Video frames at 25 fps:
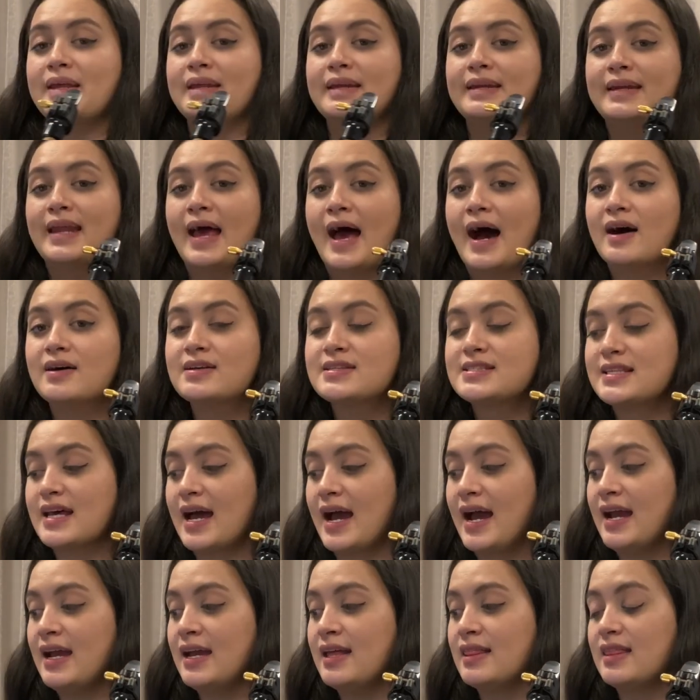Now
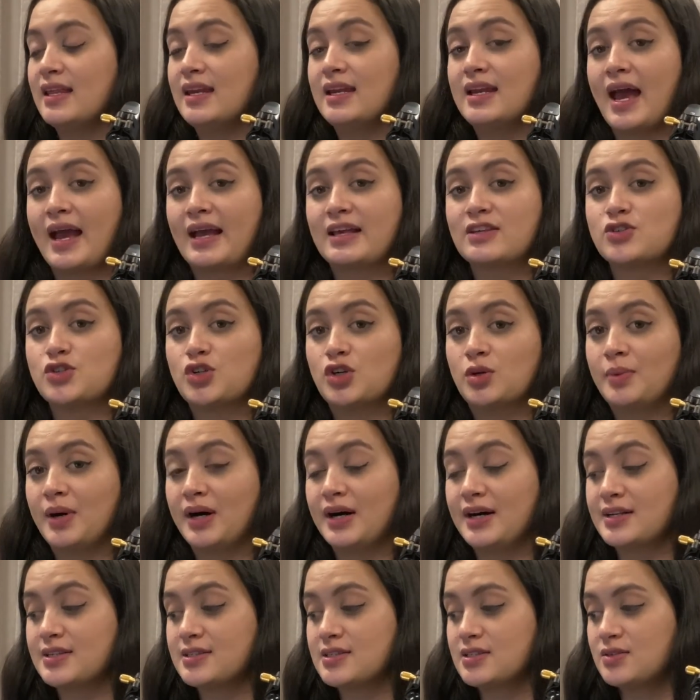say the next 2
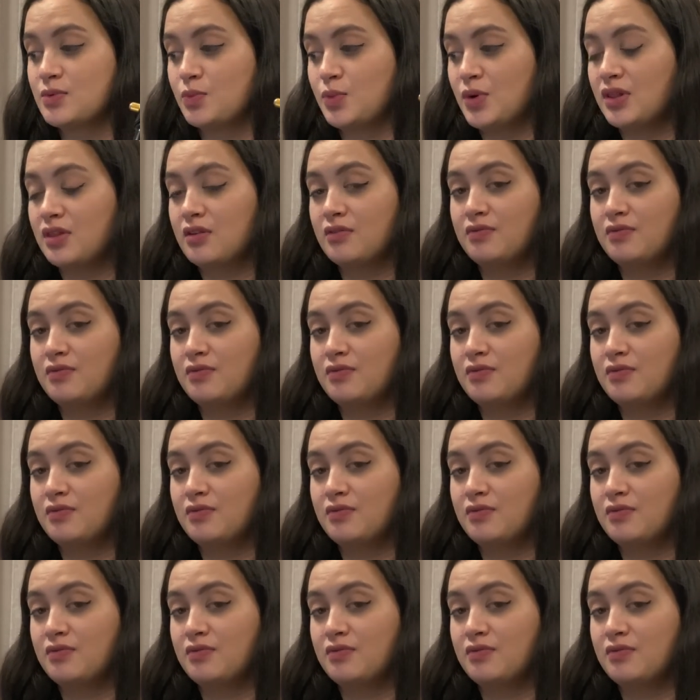bars with the